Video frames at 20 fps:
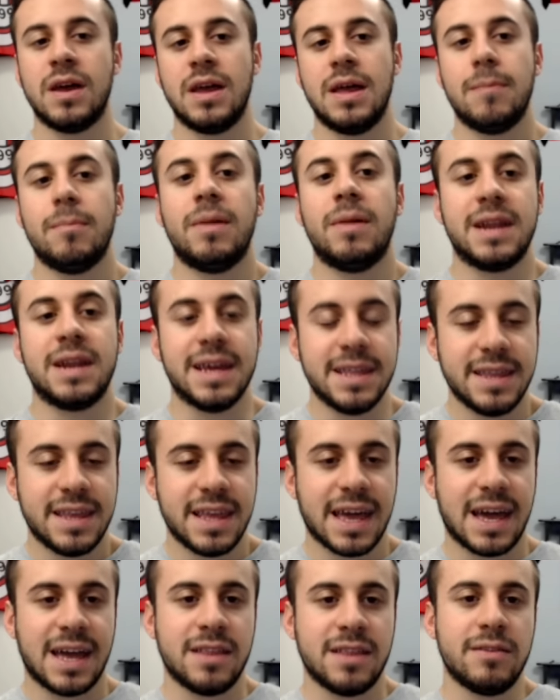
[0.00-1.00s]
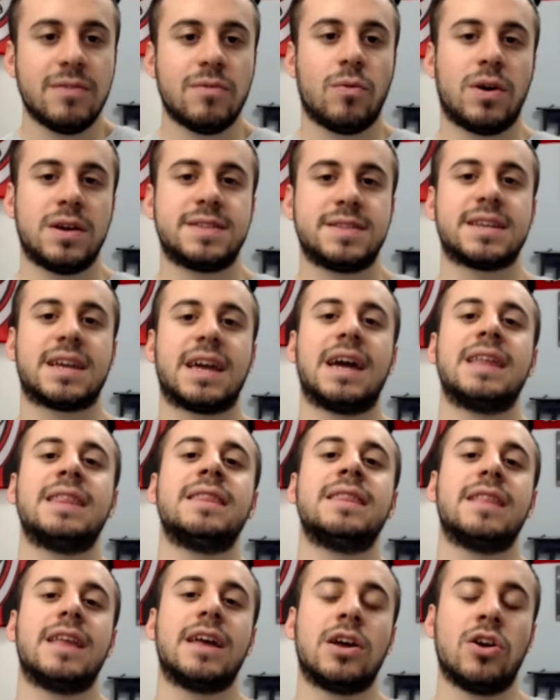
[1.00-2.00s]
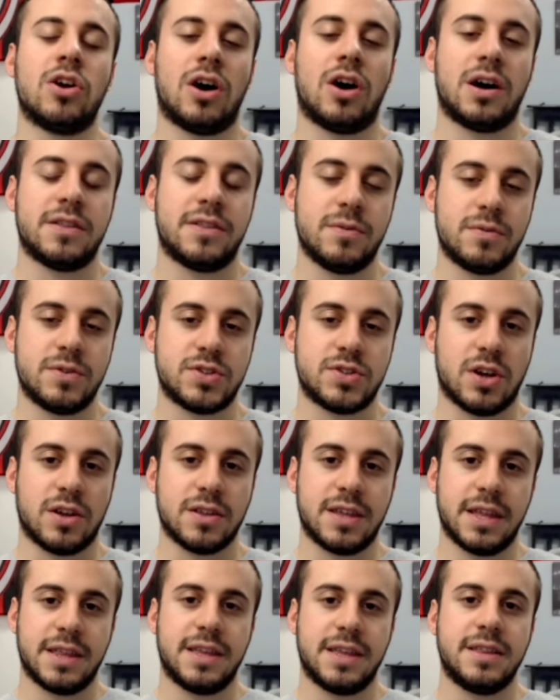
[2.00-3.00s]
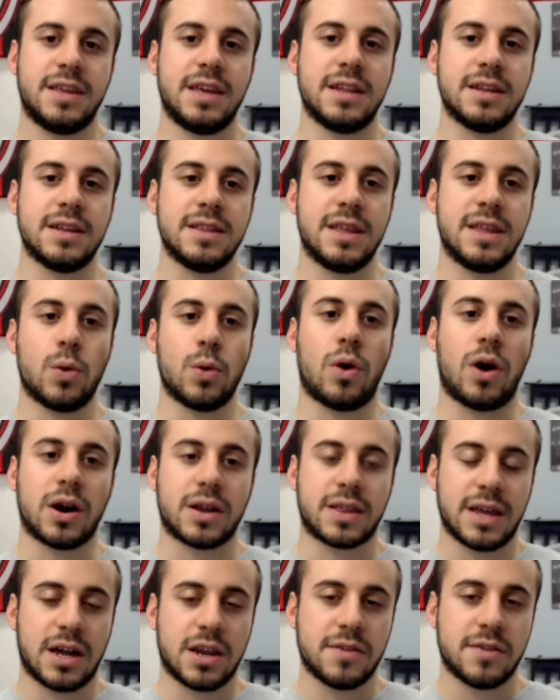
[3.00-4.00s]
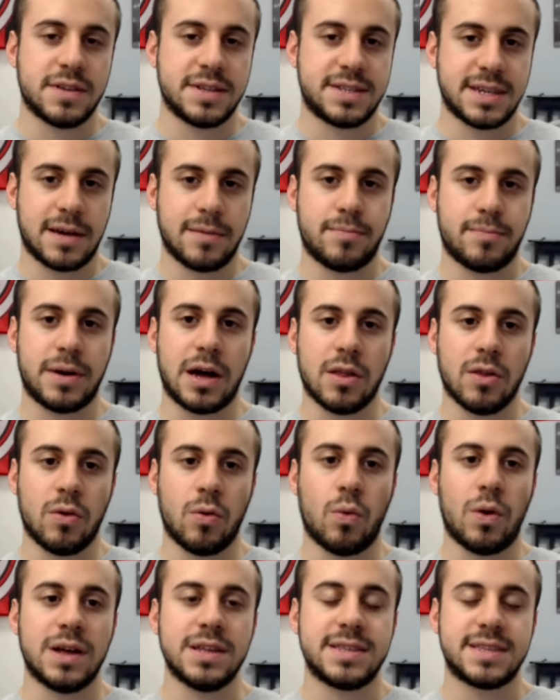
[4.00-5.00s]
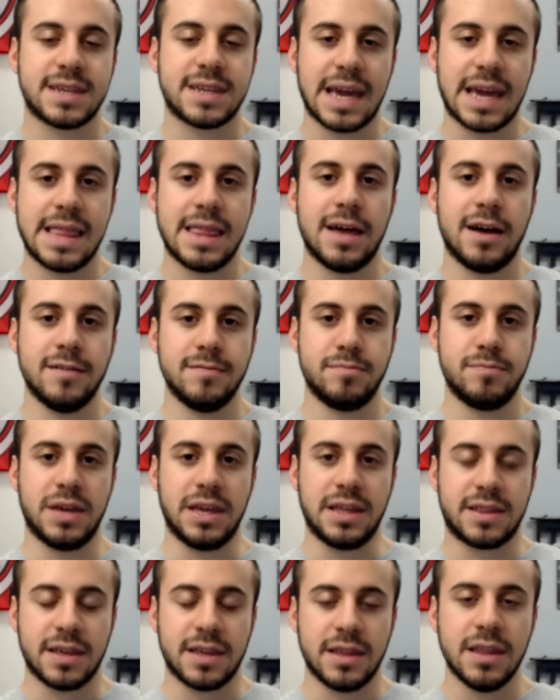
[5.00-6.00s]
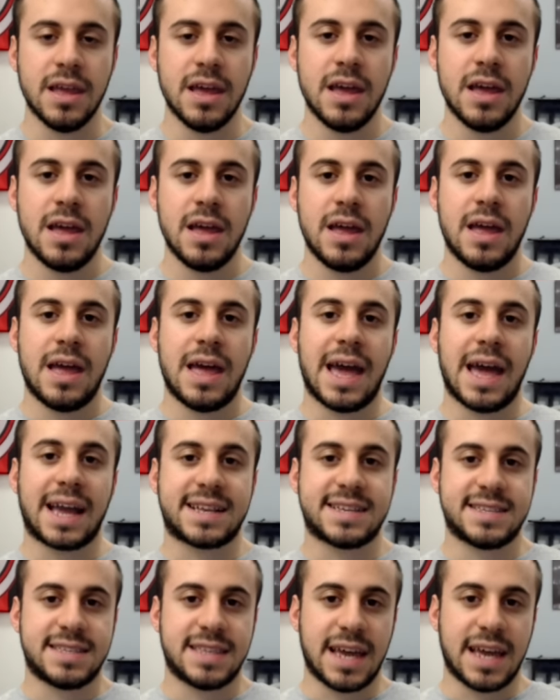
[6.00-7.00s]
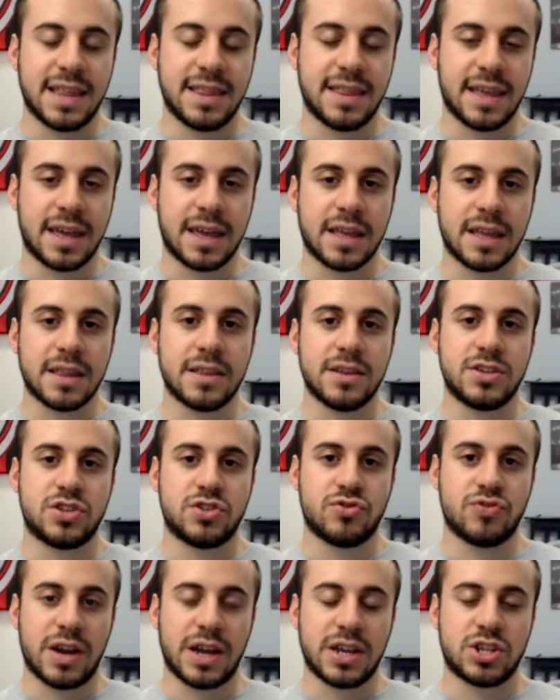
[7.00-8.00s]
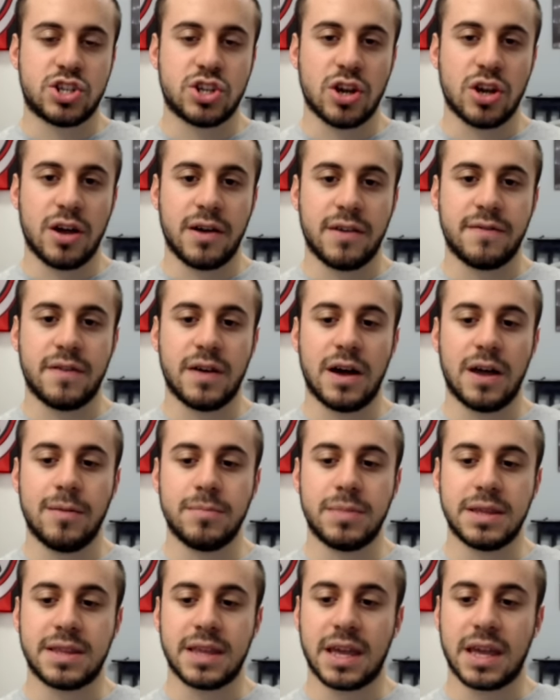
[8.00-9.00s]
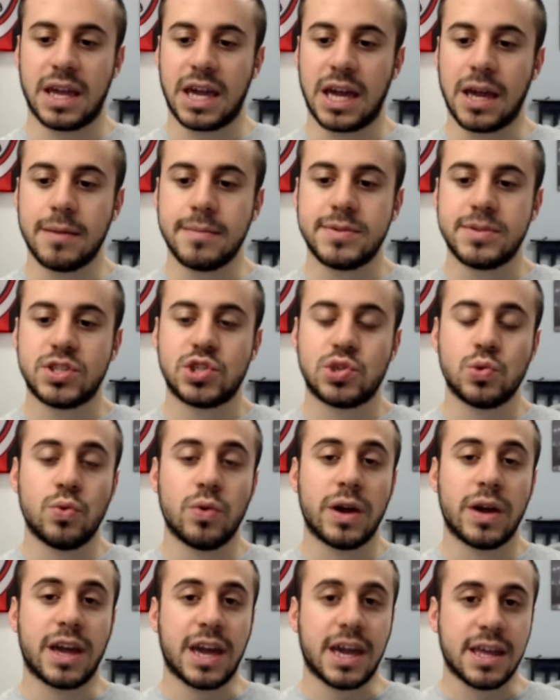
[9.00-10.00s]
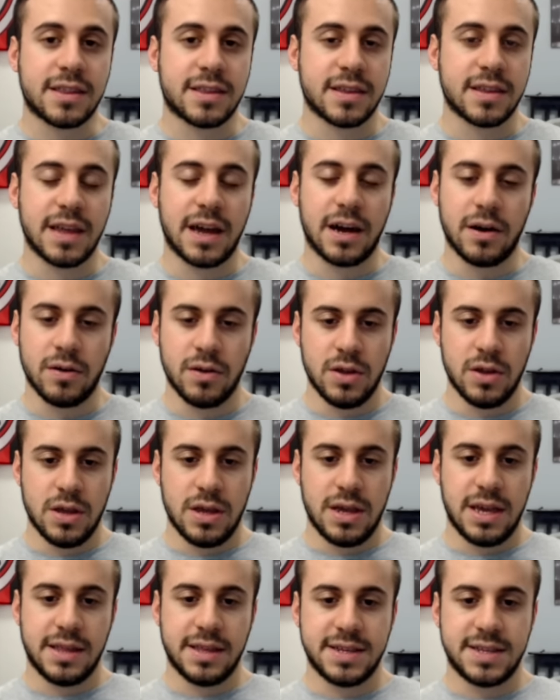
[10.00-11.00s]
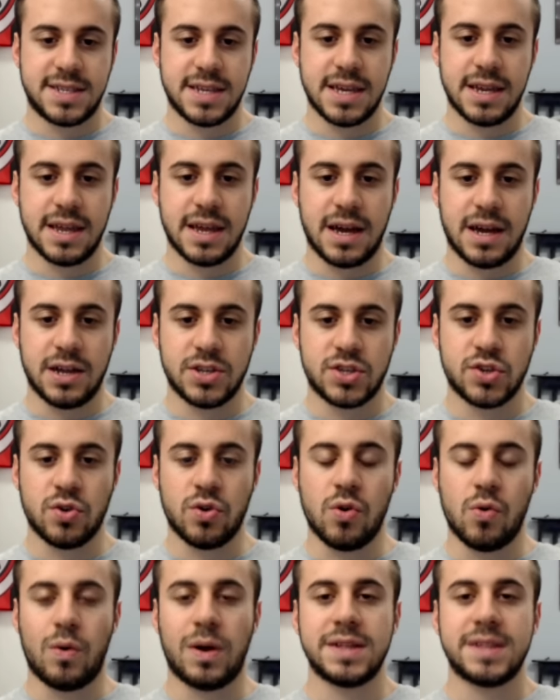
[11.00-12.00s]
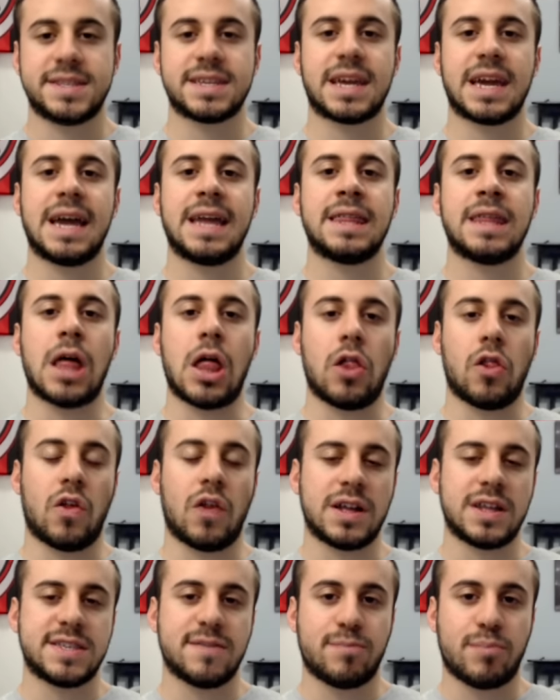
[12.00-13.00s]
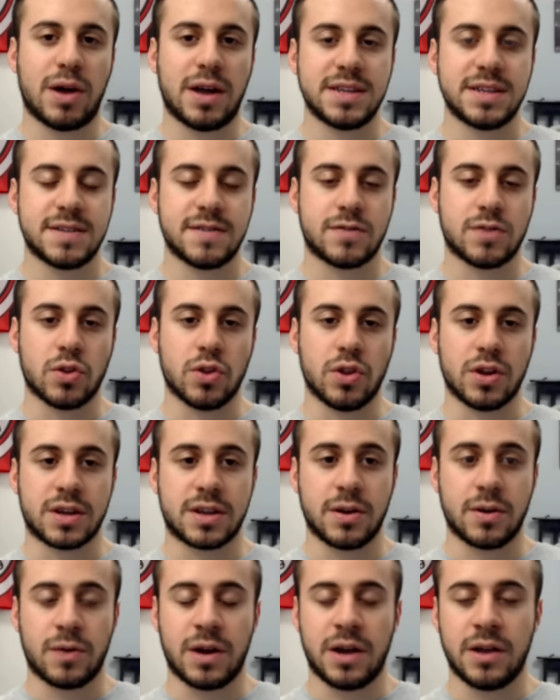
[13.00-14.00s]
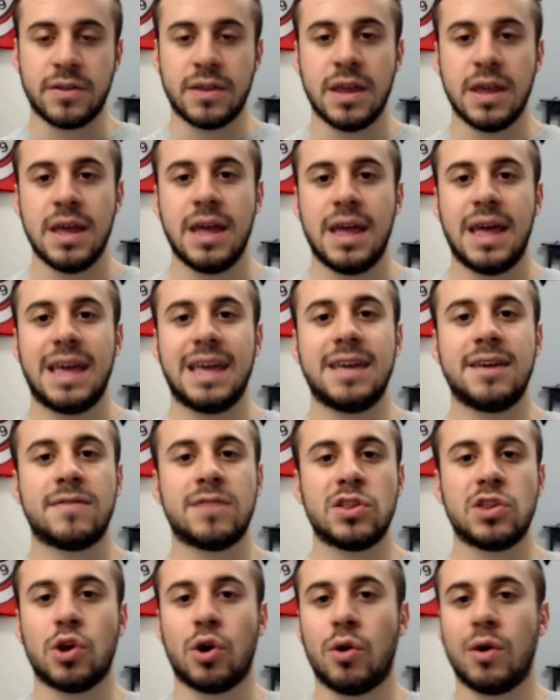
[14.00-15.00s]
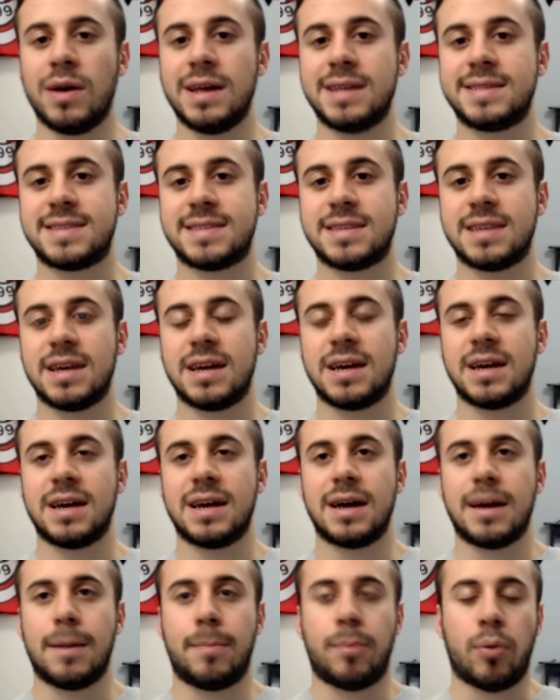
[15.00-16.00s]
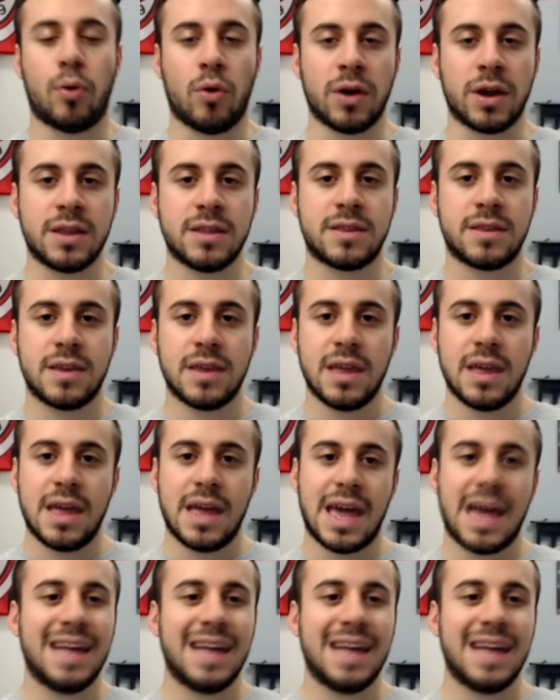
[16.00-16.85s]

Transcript: But in the end, once again, they got the result that they needed. They walked out of the San Paolo once again unbeaten, extending the stretch of unbeaten games to 8 now in the Serie A. So once again, lots of positive to look around, even though it's a point and